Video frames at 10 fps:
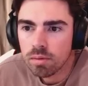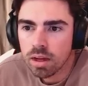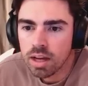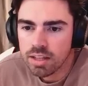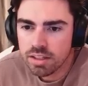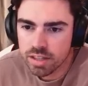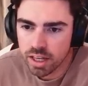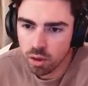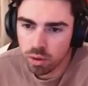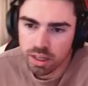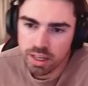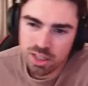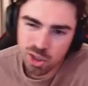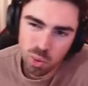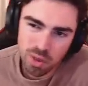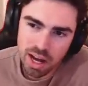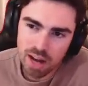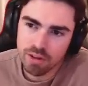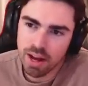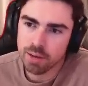How's the Zed looking? He's
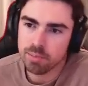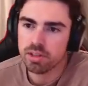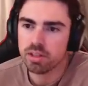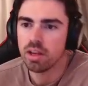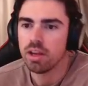2.5 items.